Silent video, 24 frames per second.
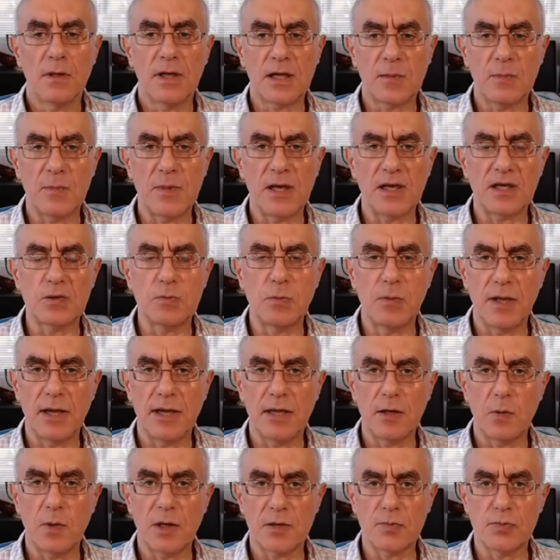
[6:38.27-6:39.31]
let me
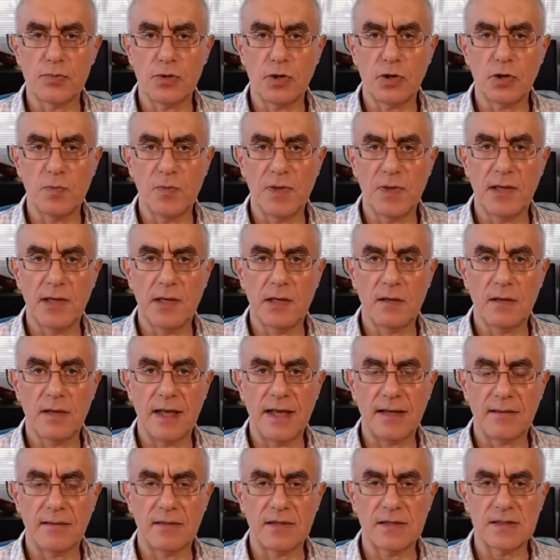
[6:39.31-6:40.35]
explain what brought me
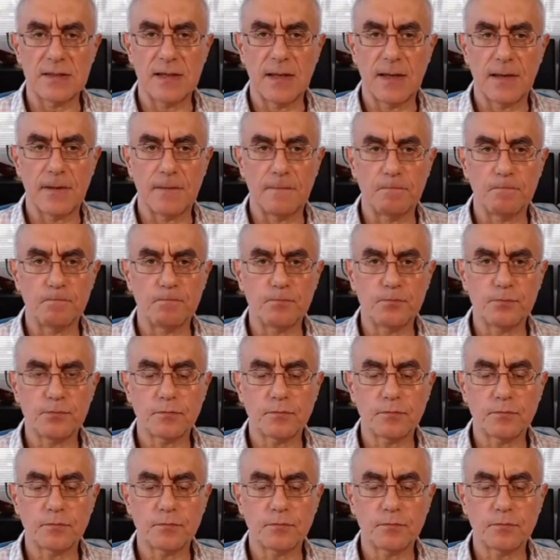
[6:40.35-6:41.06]
here at this time.